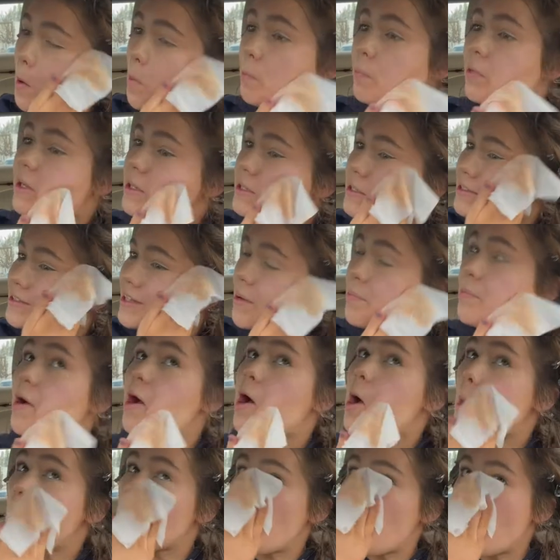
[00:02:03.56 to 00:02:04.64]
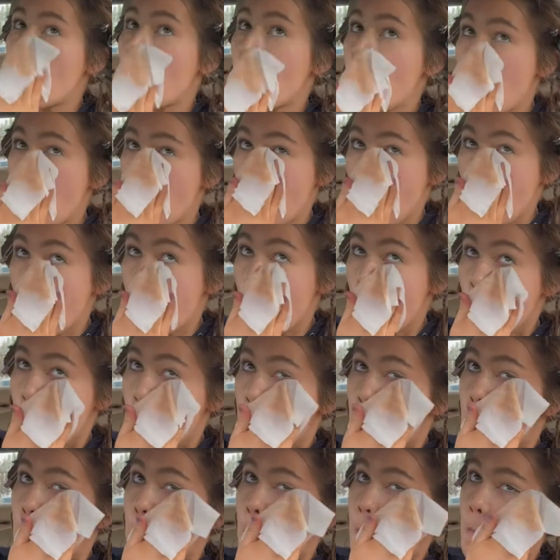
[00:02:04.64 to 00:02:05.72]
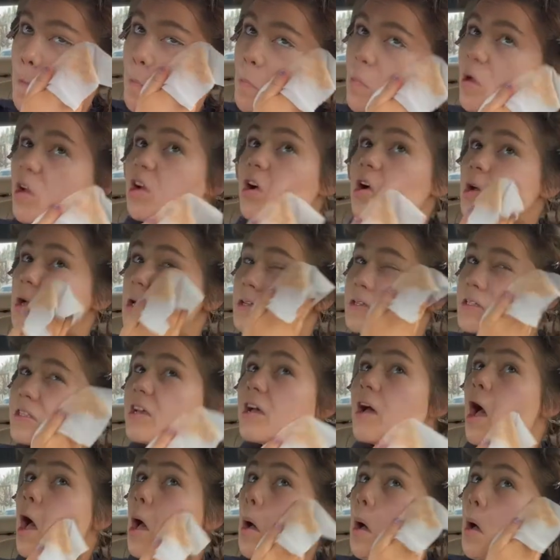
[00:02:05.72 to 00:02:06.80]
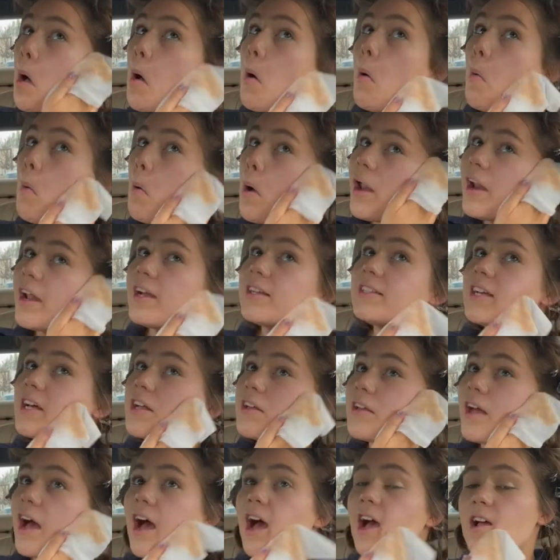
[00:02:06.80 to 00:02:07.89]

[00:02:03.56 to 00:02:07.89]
please step it up, because when I tell you,